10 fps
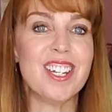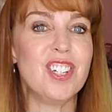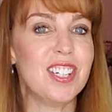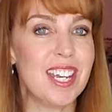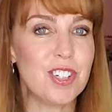
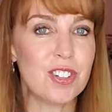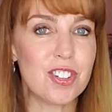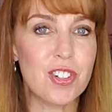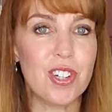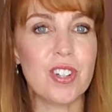To get your
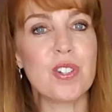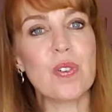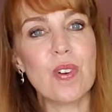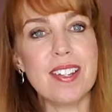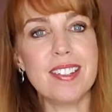studio
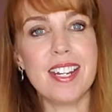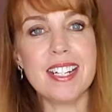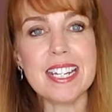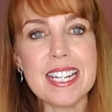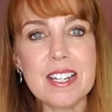to
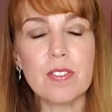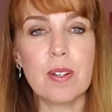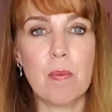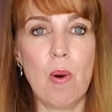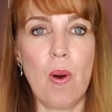resonate
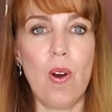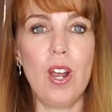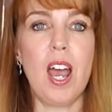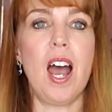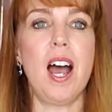even more,
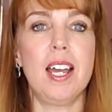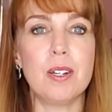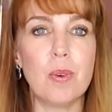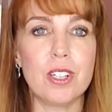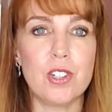
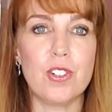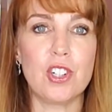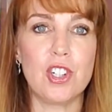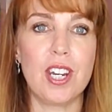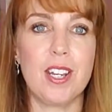I want you to
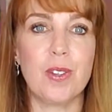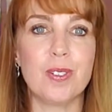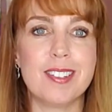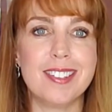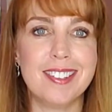share
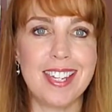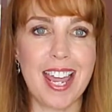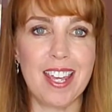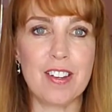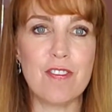those
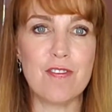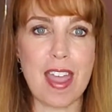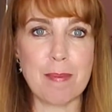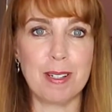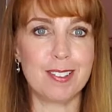stellar,
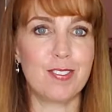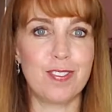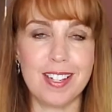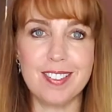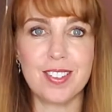fabulous
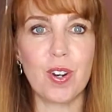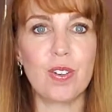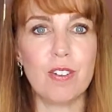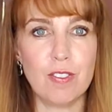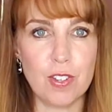
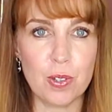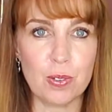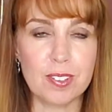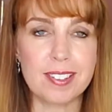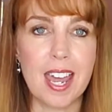5-star
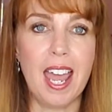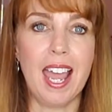reviews.